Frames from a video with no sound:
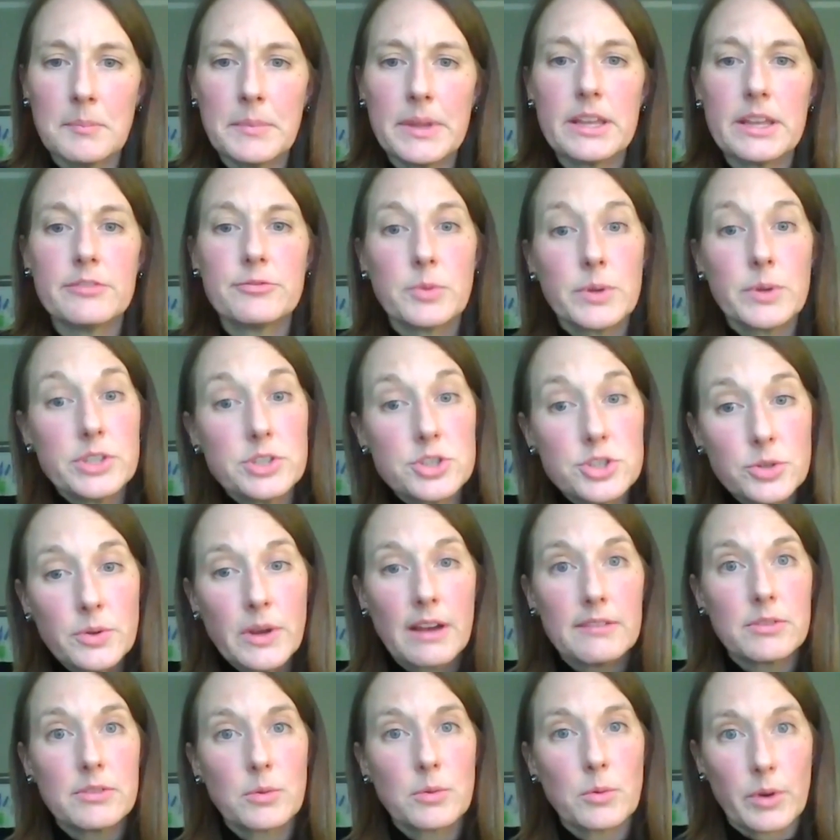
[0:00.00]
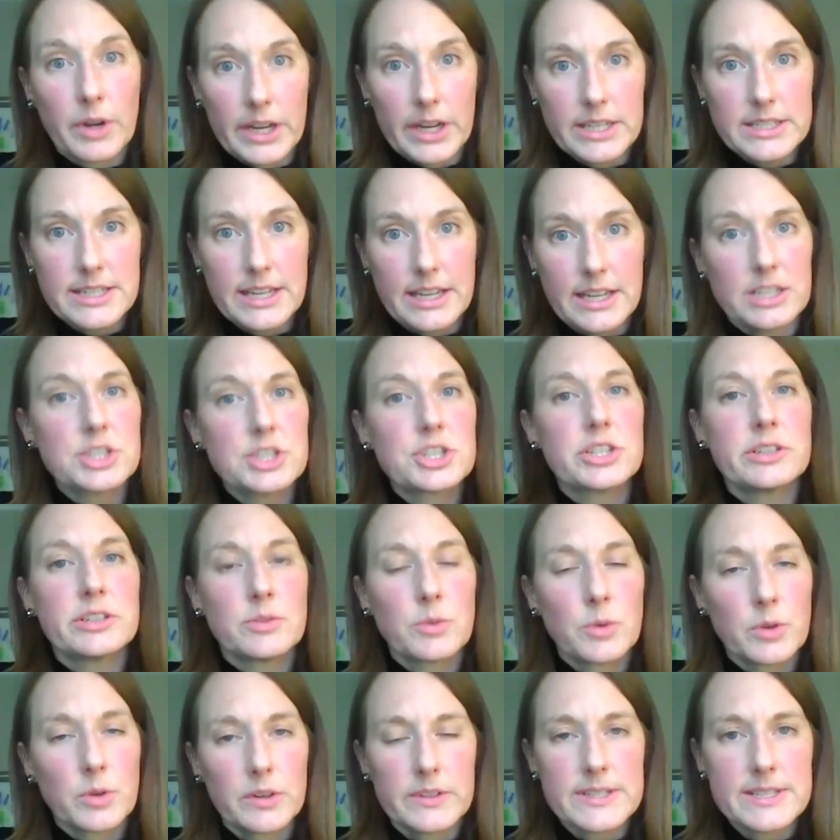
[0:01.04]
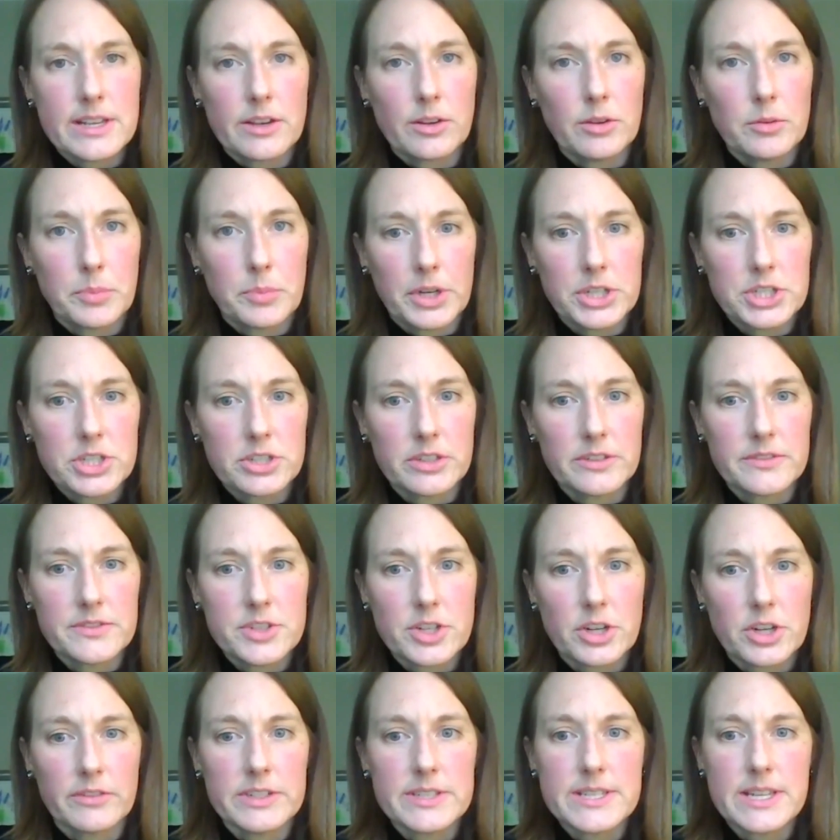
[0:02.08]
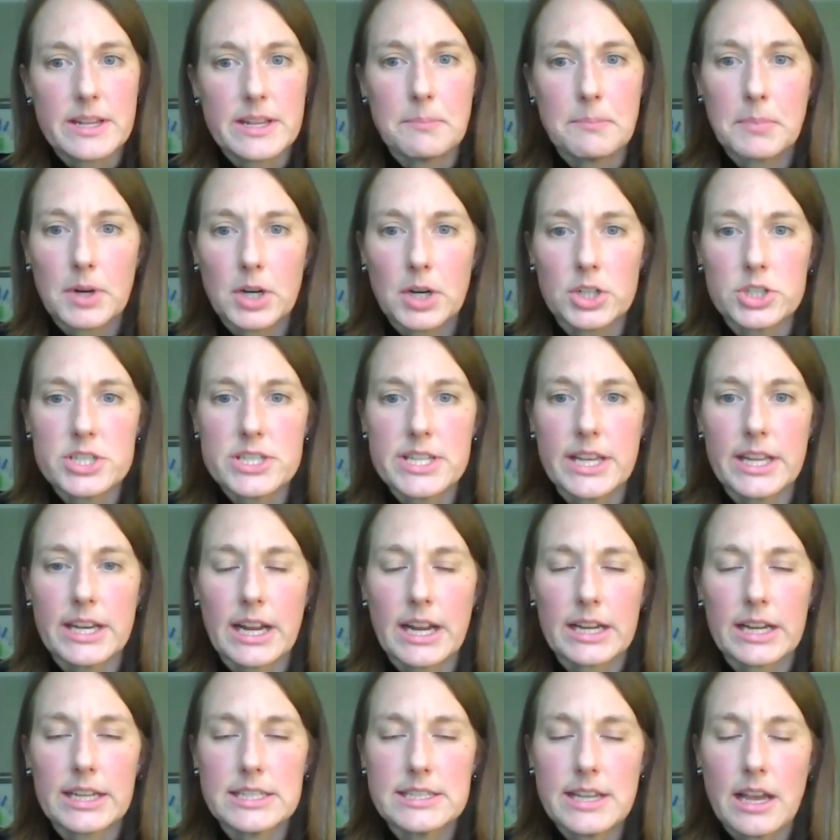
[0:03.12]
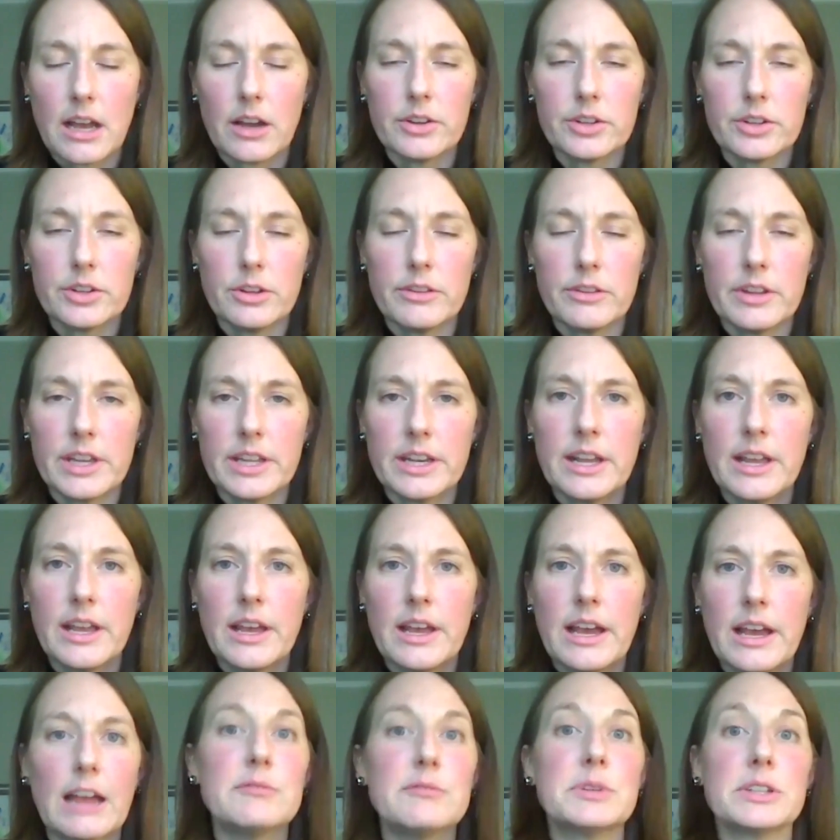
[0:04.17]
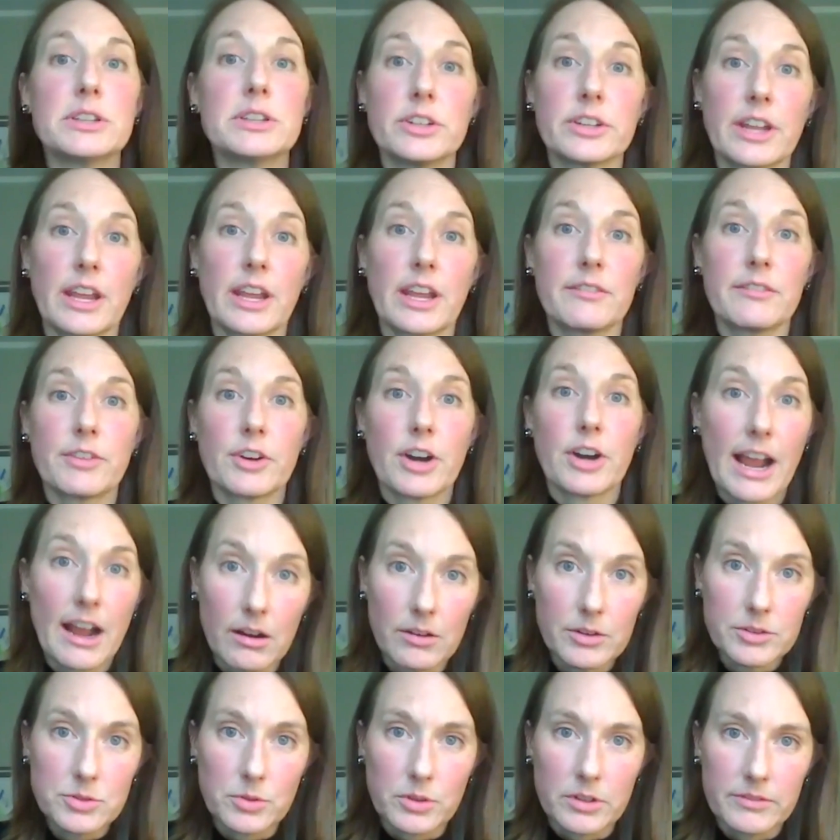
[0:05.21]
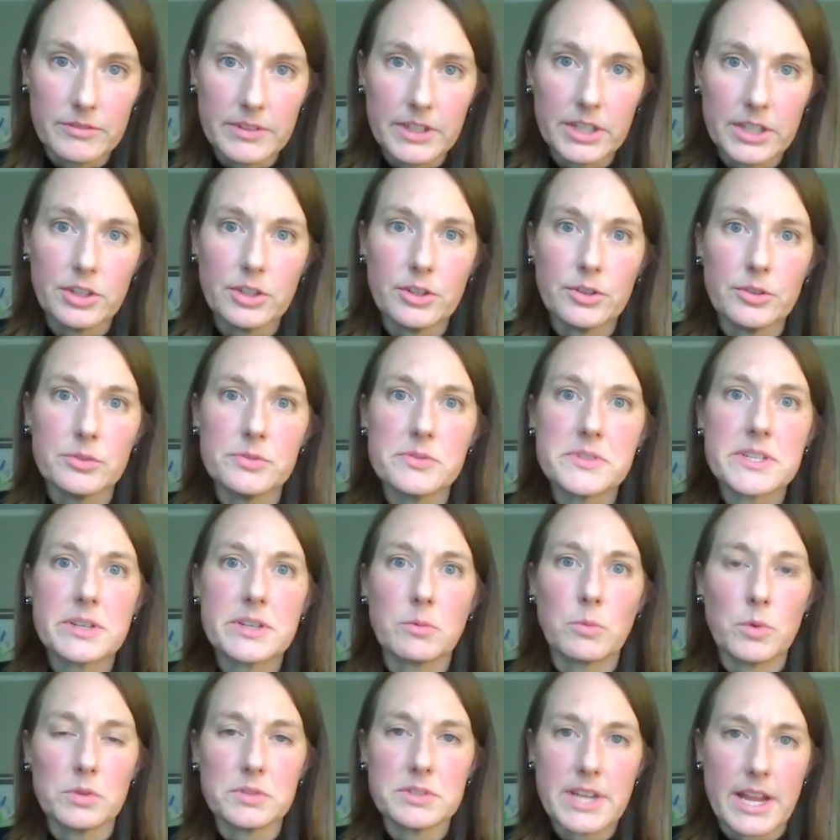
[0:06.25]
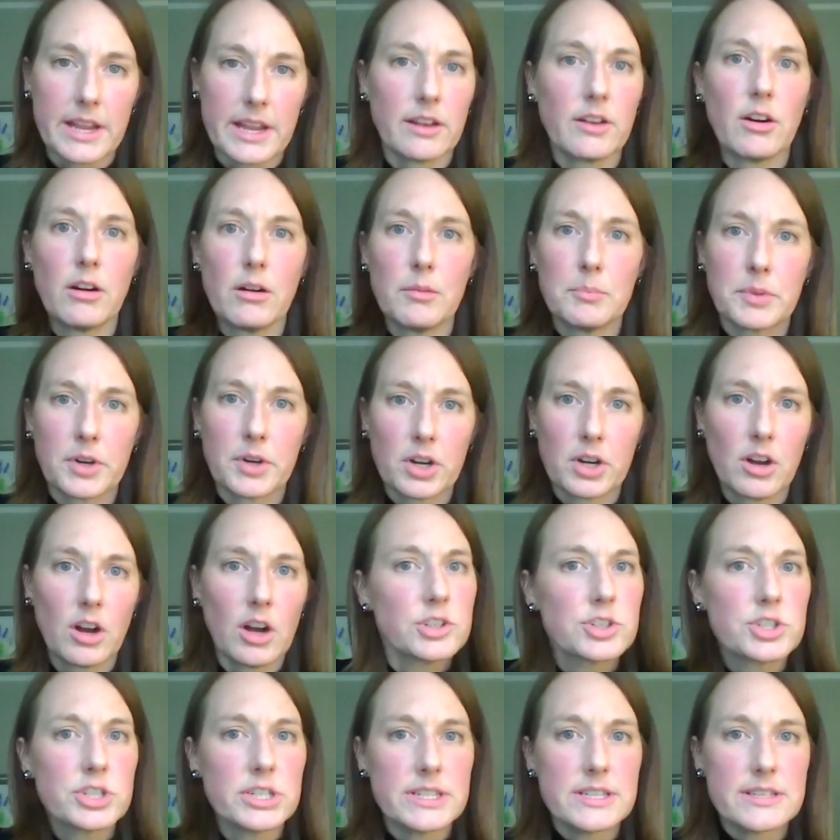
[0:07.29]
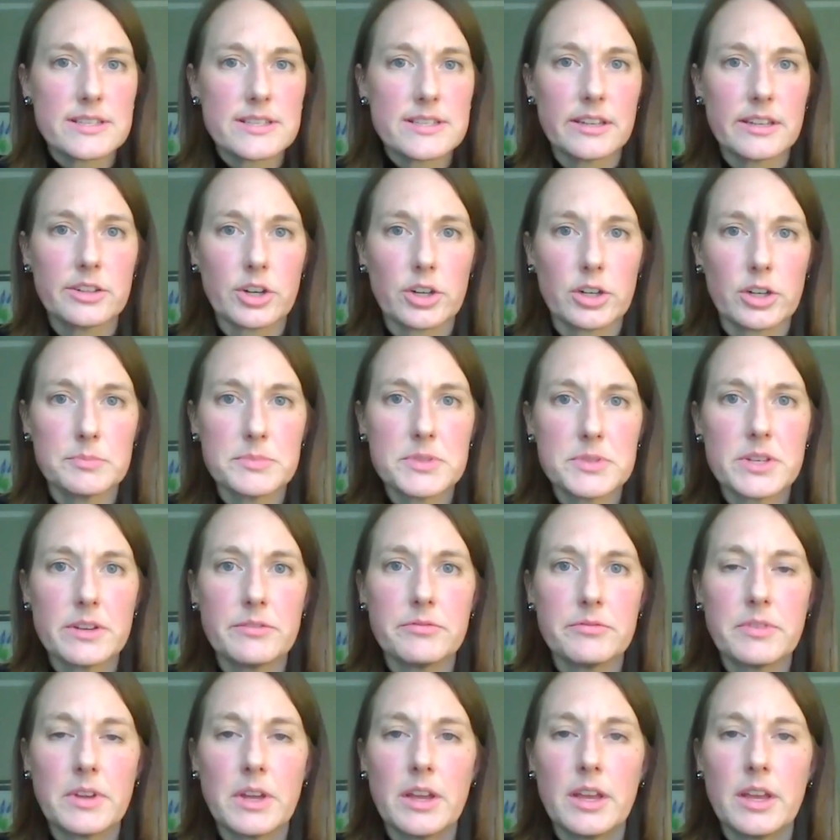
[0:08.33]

if we do have orientation or the celebration of service in person, I can tell you that I've been looking for outdoor venues, and we'll take all precautions in terms of,